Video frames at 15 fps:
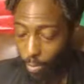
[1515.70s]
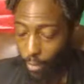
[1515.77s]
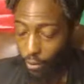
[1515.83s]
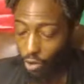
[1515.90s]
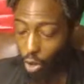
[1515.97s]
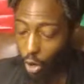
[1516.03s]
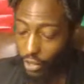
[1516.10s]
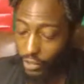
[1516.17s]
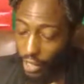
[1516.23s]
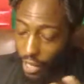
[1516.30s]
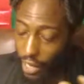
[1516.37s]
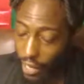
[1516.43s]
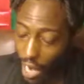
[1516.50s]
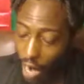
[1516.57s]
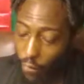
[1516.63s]
So it's
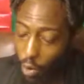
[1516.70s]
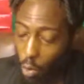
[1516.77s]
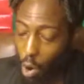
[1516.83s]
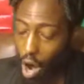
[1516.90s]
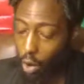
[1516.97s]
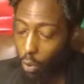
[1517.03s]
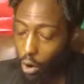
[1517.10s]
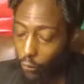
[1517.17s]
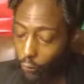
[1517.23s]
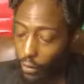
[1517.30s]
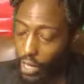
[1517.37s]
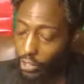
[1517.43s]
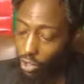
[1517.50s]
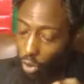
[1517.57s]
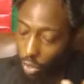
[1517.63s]
saying everyone will
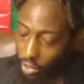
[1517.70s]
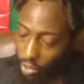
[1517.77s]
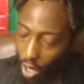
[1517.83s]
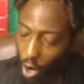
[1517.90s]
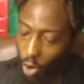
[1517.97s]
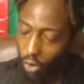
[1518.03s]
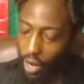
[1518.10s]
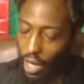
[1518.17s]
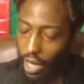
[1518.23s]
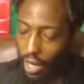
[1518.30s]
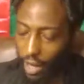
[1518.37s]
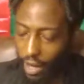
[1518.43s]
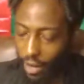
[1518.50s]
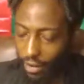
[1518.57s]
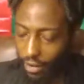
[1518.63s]
flee to his own
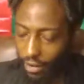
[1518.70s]
land.